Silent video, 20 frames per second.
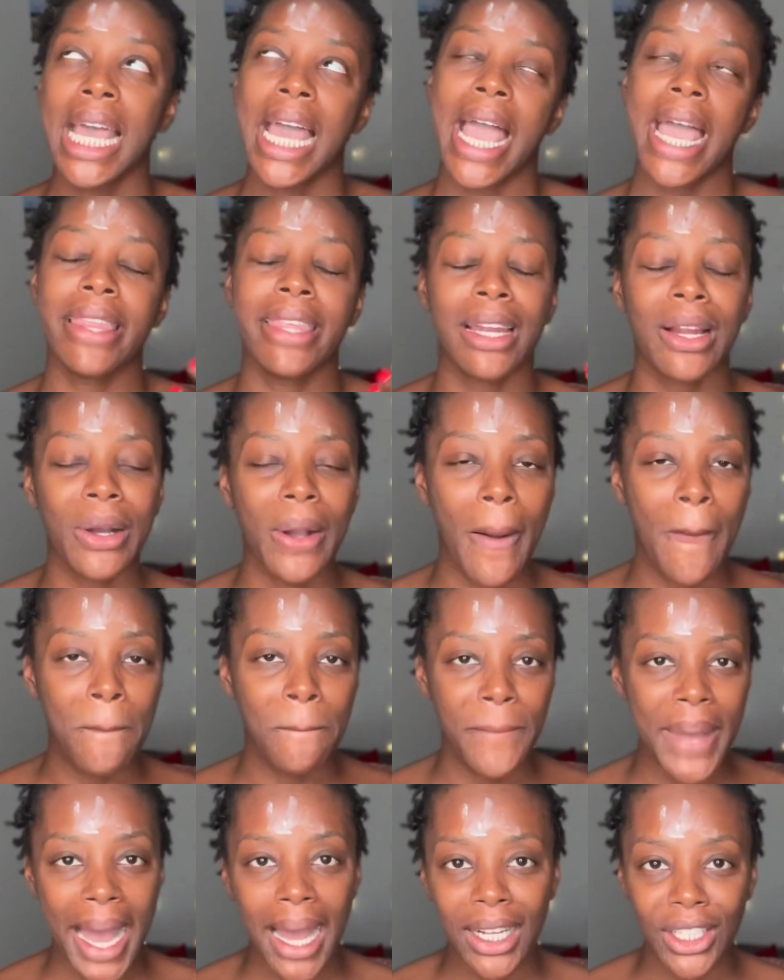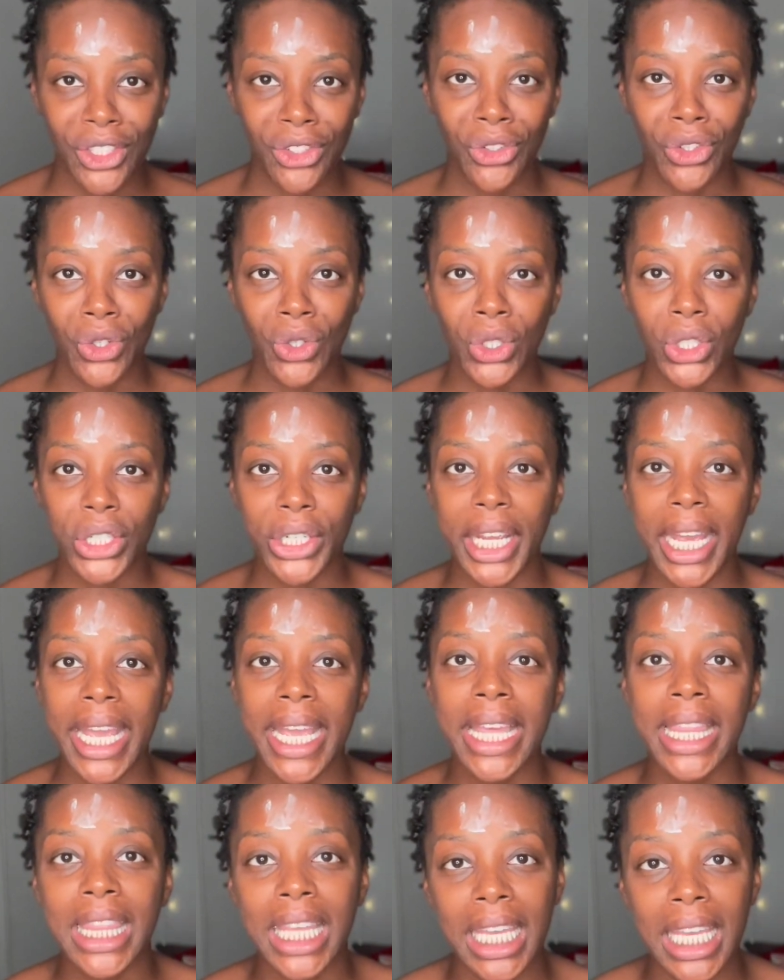And then I'll come back to New York.
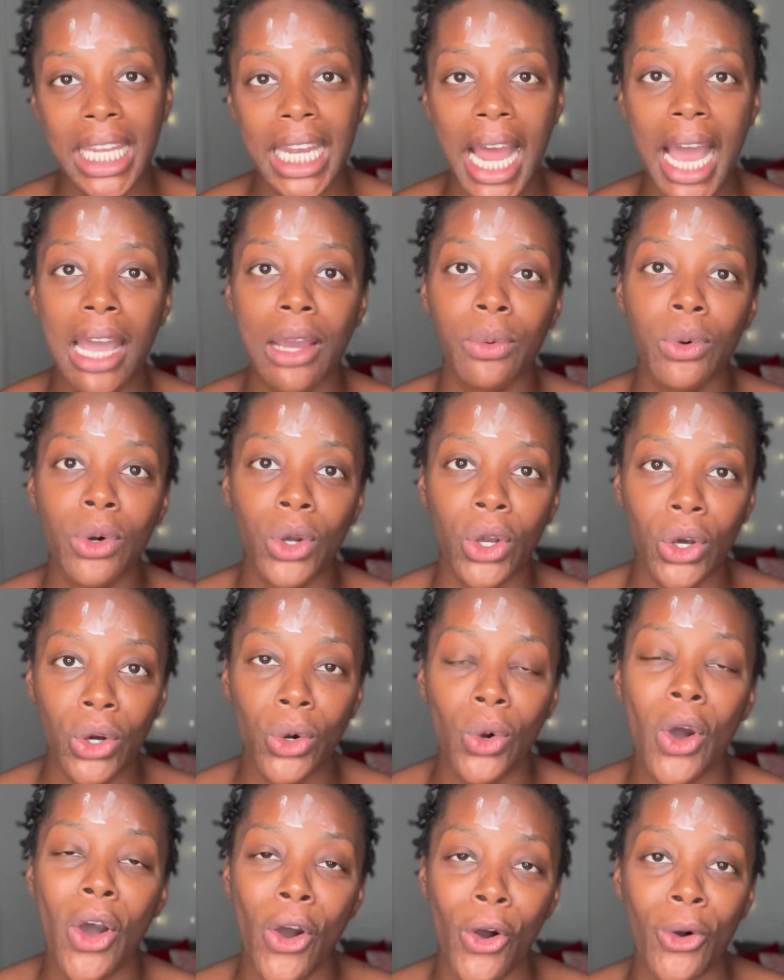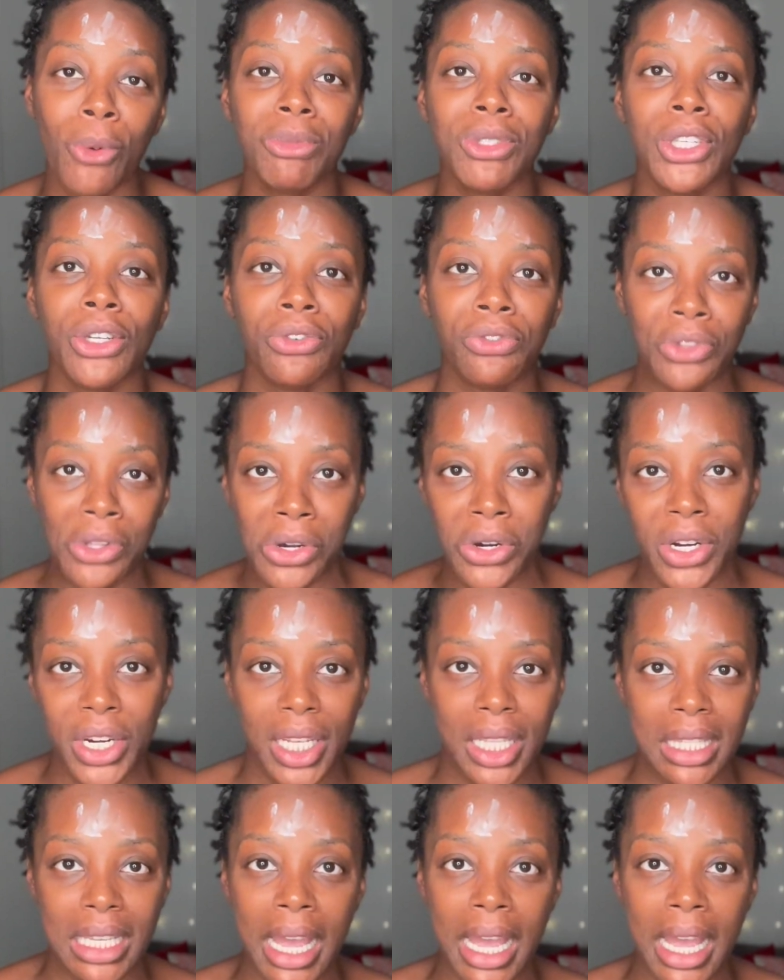And then I will go home to Florence.